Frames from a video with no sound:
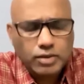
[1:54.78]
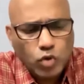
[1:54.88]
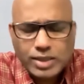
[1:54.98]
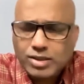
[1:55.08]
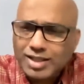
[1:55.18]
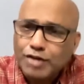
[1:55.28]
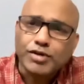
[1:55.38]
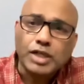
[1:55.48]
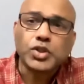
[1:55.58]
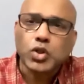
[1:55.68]
was a
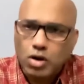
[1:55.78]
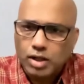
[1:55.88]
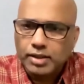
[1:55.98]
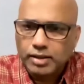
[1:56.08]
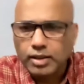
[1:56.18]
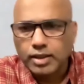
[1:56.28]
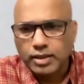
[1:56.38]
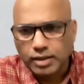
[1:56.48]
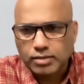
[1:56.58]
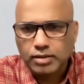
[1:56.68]
French colony
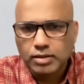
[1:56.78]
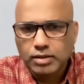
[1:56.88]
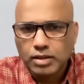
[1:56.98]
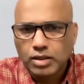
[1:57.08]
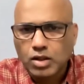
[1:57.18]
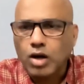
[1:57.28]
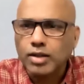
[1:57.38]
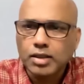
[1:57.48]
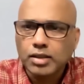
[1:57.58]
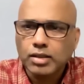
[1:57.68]
earlier.
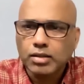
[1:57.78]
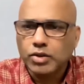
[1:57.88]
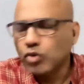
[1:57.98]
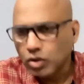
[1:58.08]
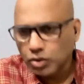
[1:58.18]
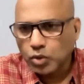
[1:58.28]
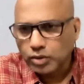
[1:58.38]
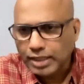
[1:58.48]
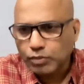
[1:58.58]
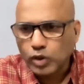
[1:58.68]
Colony, you all know
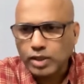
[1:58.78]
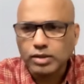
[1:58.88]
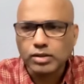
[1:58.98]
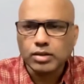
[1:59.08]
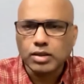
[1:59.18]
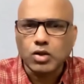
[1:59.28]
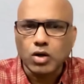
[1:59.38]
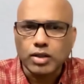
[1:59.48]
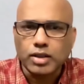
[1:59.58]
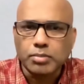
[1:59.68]
that what is a
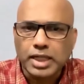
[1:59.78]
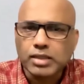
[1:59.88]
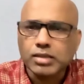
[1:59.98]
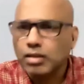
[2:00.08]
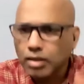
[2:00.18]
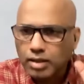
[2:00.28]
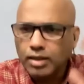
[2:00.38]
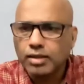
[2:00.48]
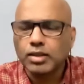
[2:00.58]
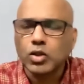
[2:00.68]
colony means.
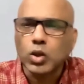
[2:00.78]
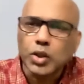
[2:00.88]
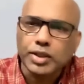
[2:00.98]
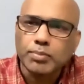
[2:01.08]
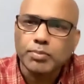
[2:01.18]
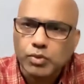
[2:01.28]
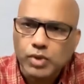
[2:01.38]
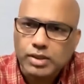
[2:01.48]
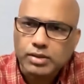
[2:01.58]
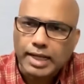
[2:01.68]
Earlier, the colonial
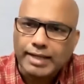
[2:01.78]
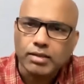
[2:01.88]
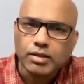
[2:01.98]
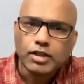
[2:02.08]
powers like